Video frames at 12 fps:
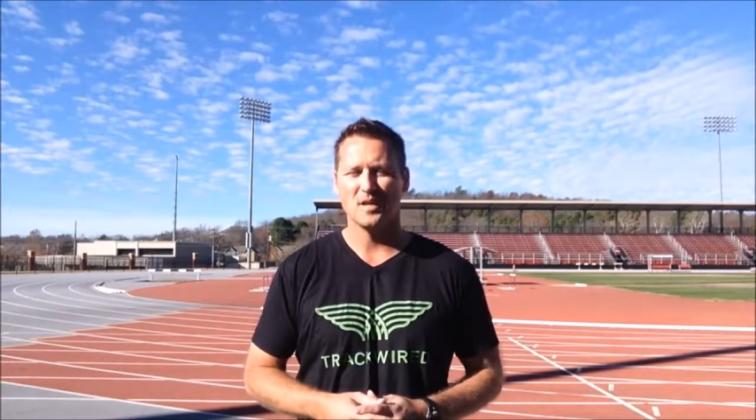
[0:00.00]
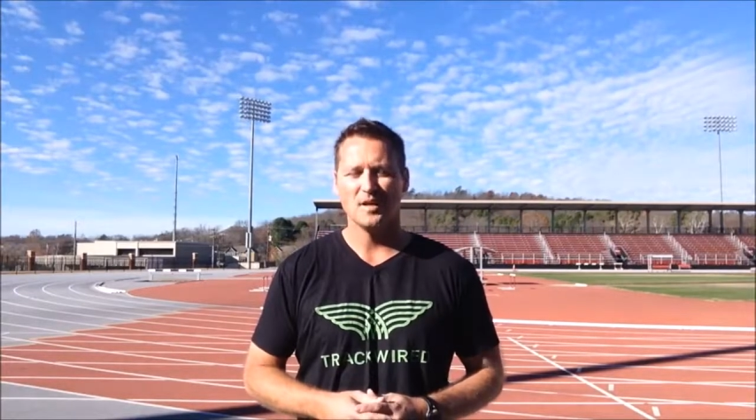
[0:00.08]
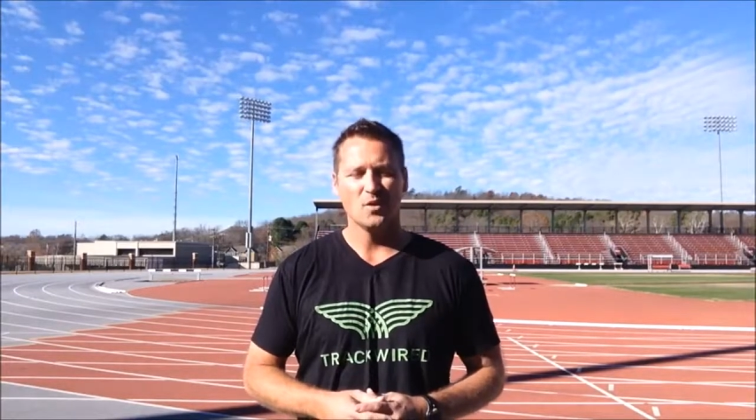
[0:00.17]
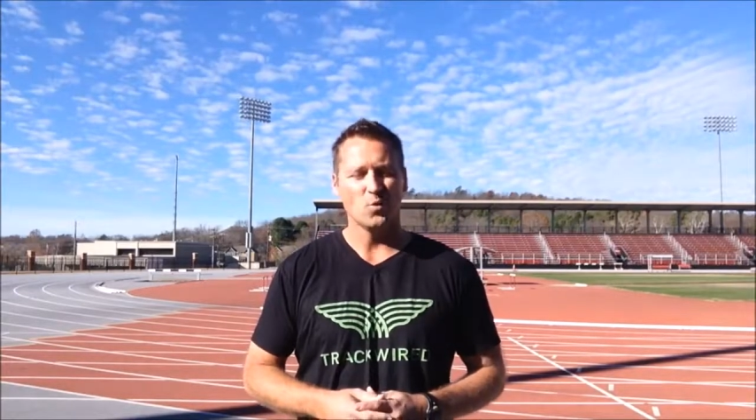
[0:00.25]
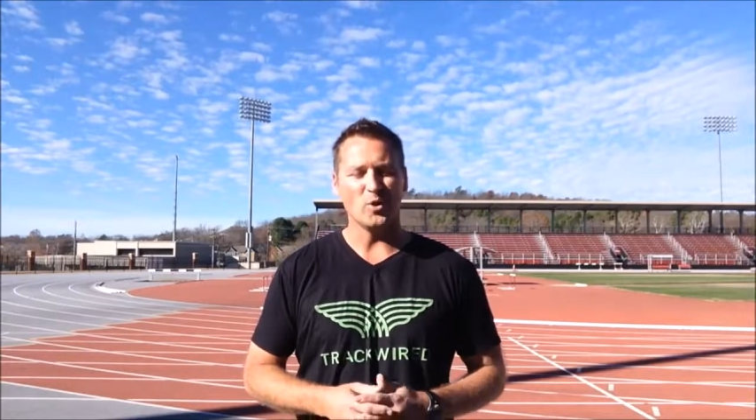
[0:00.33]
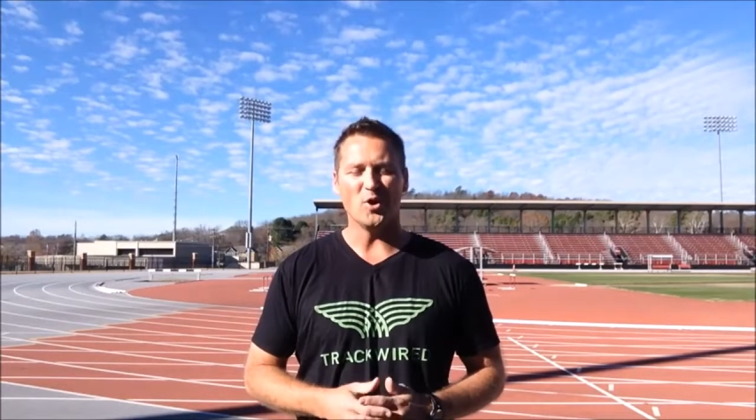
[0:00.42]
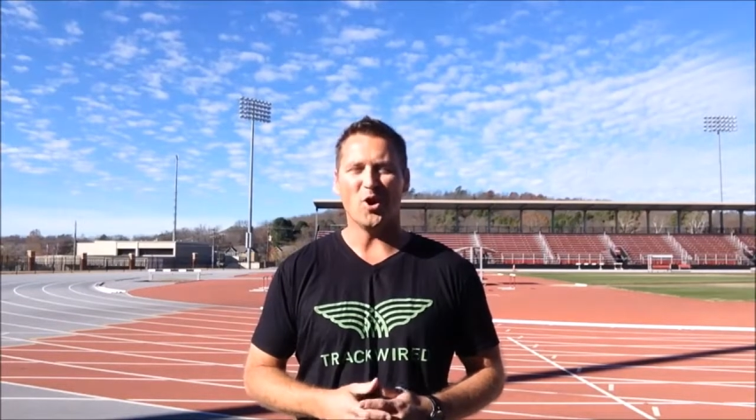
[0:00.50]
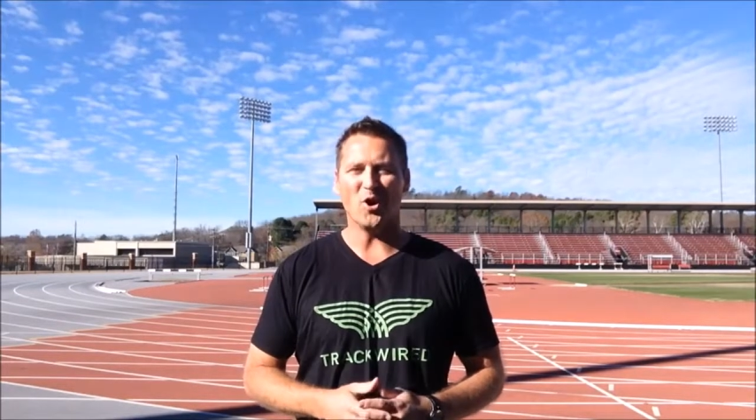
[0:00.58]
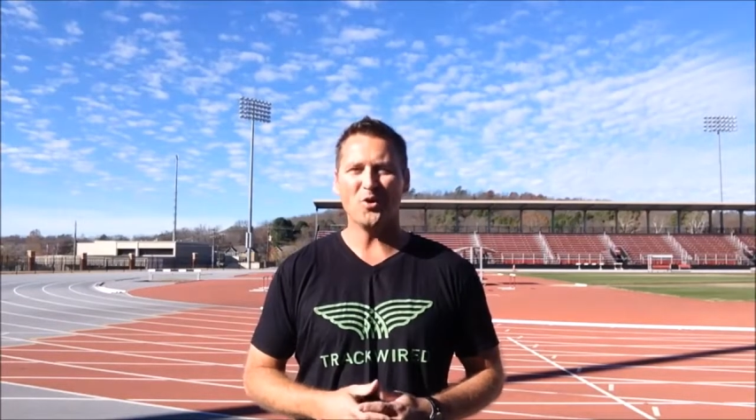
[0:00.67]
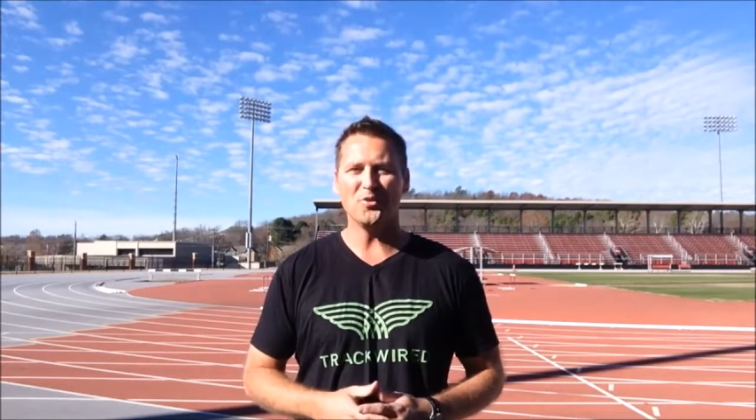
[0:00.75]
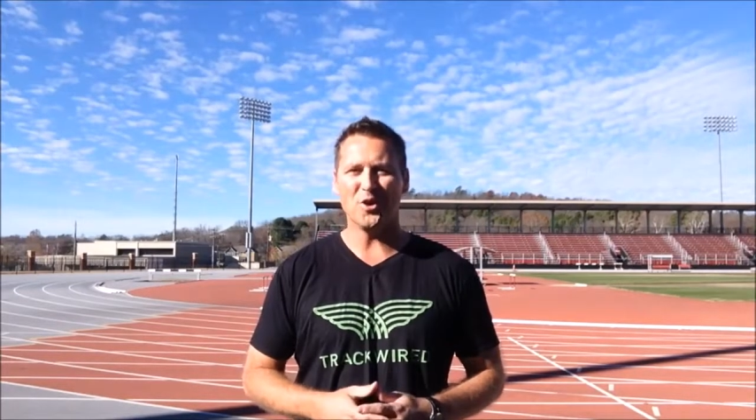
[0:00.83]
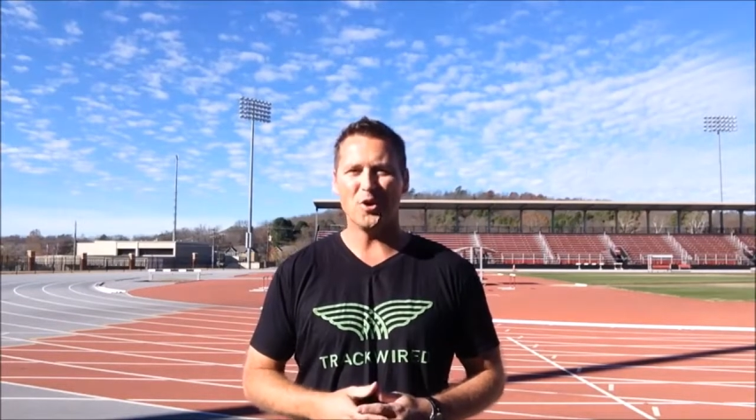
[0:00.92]
We
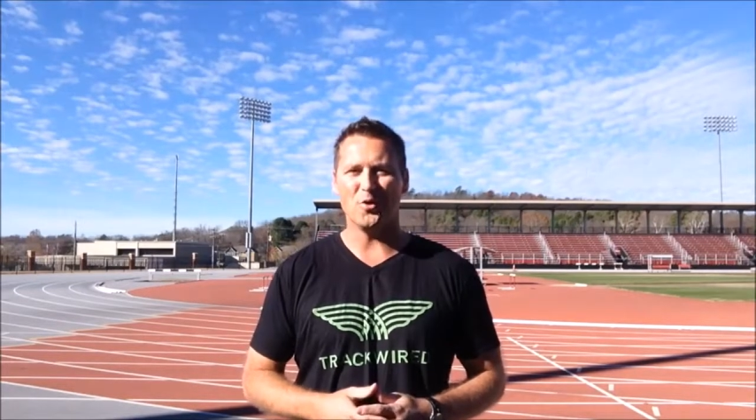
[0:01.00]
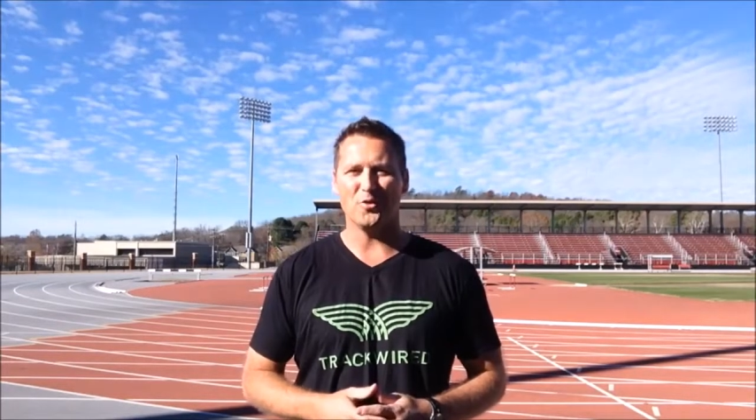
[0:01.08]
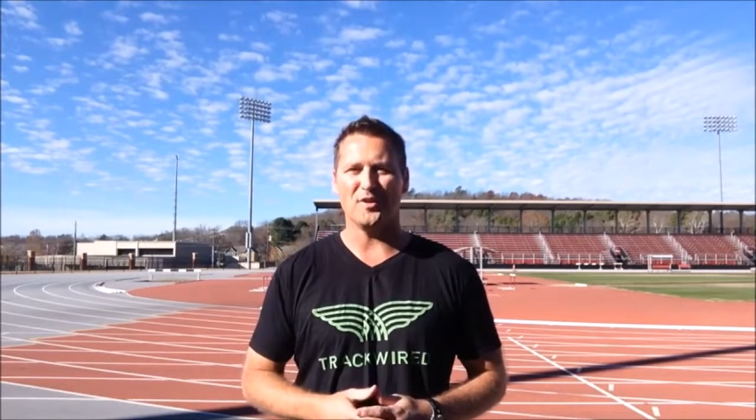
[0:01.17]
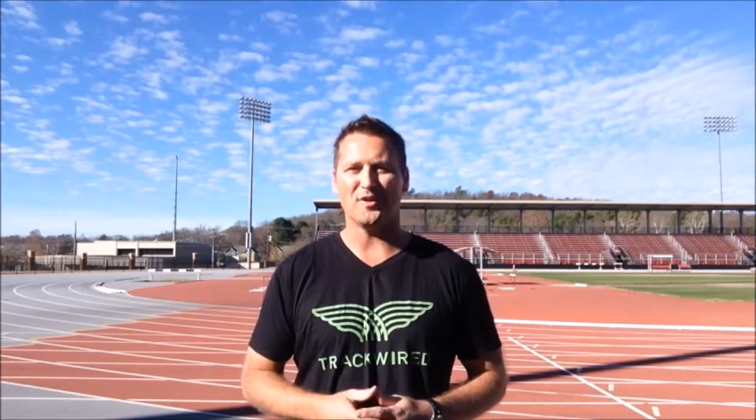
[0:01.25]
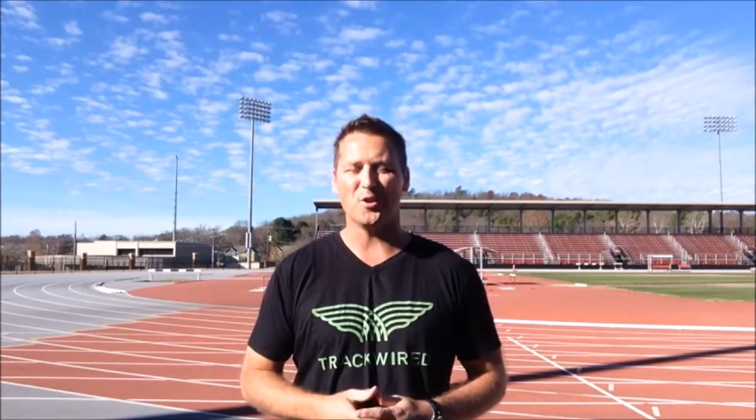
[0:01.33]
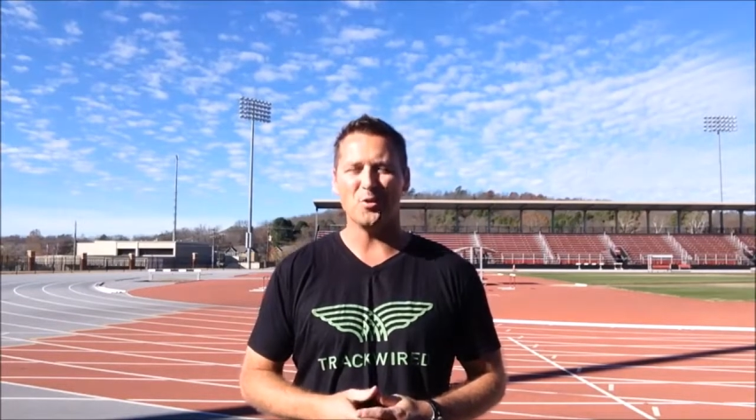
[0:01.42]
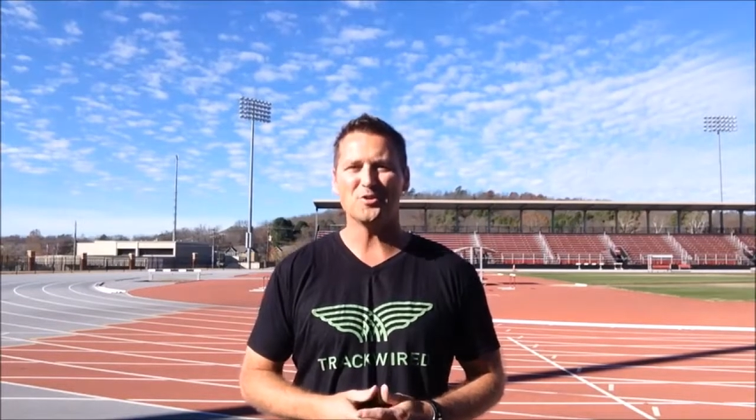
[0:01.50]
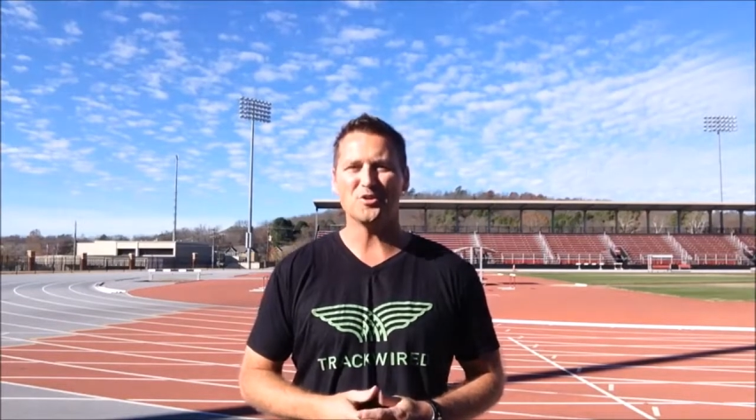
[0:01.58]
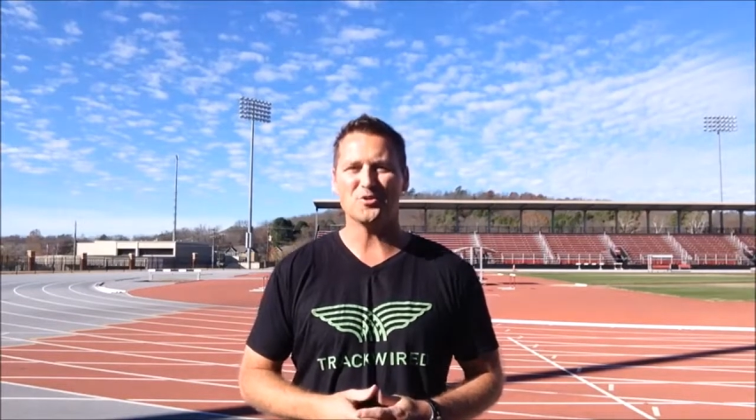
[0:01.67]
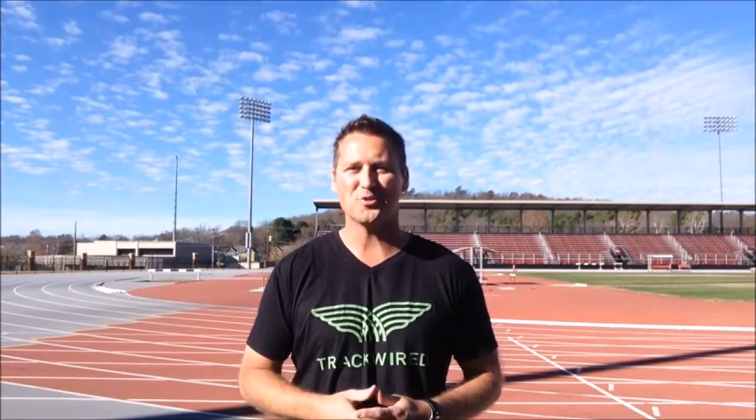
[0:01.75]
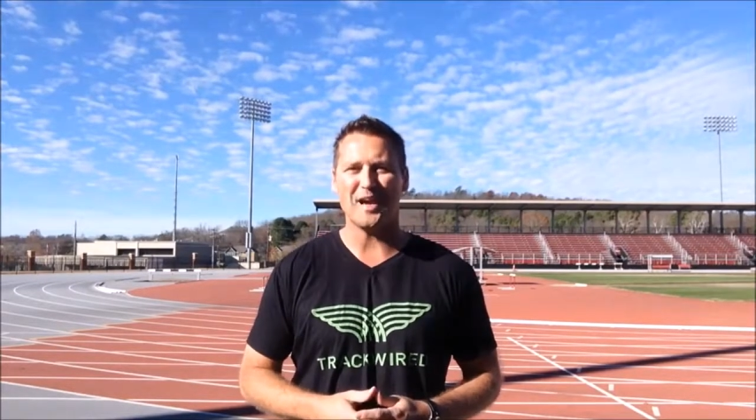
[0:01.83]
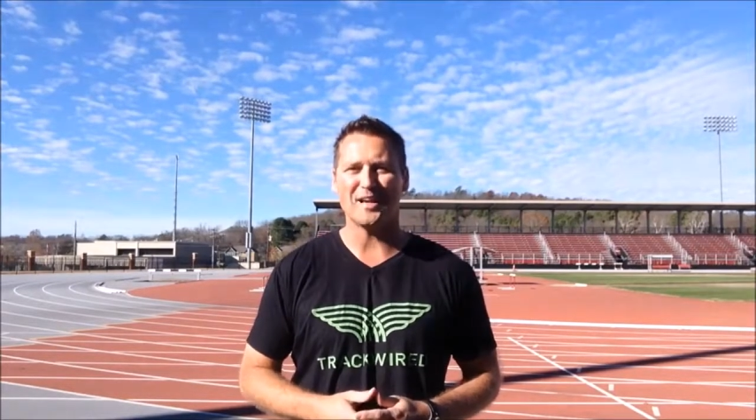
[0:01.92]
all know that coaching
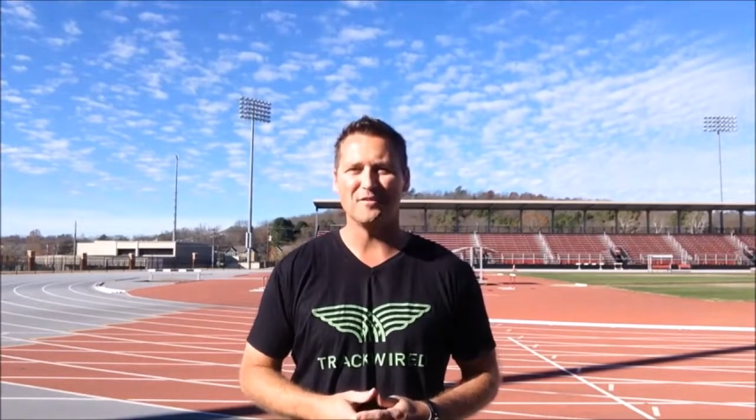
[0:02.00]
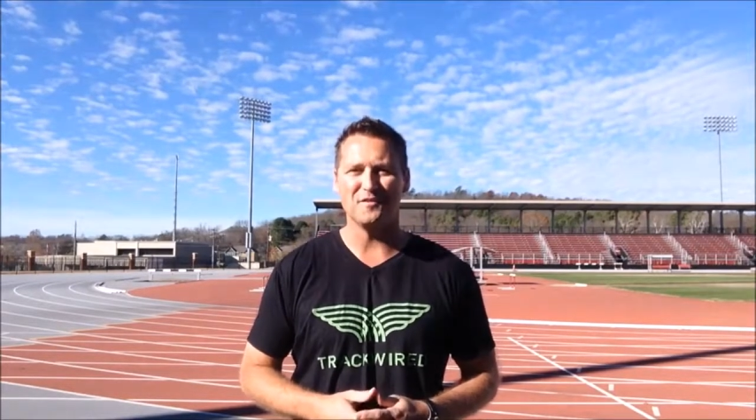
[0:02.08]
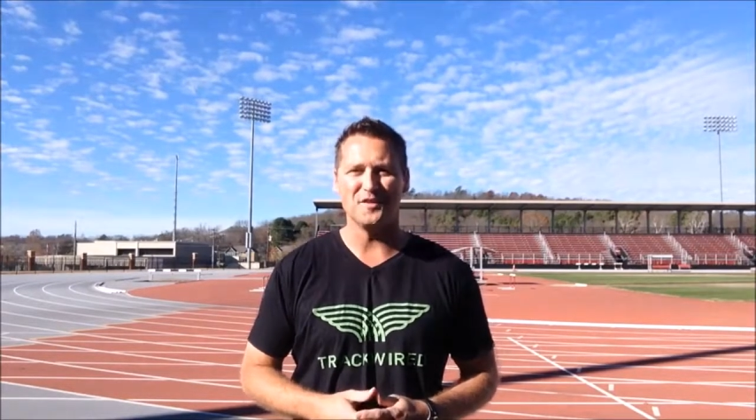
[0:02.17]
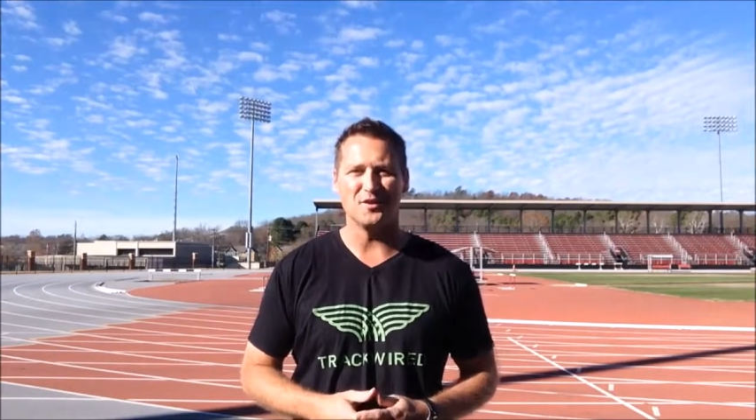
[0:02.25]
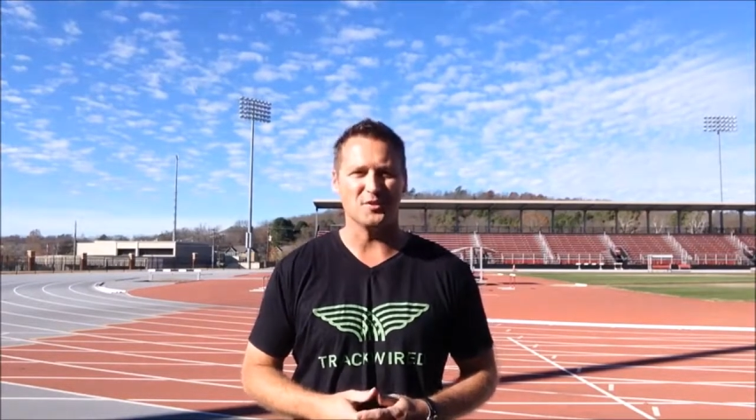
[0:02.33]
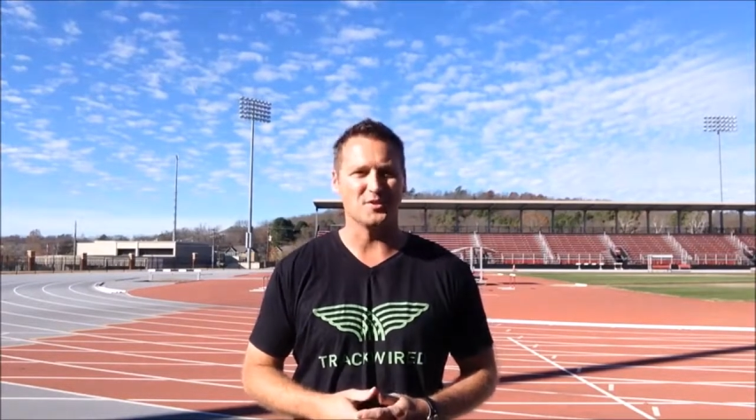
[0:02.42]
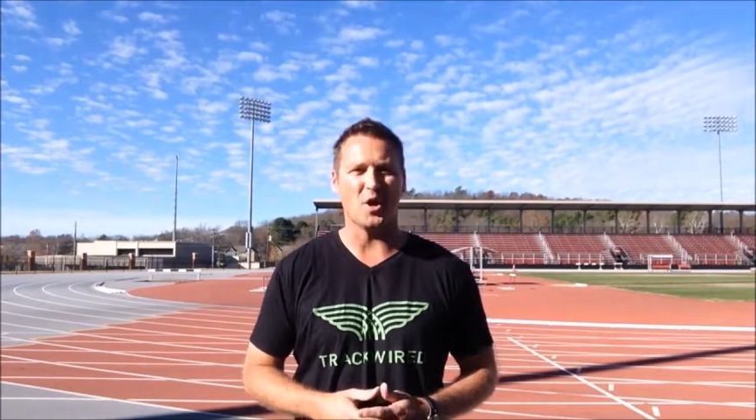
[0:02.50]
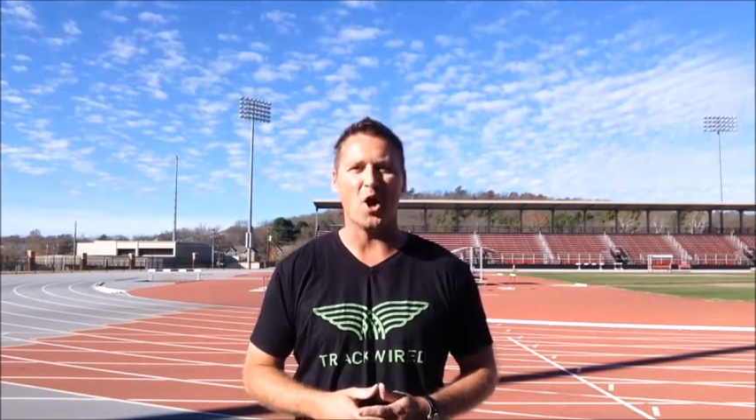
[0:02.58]
track and field is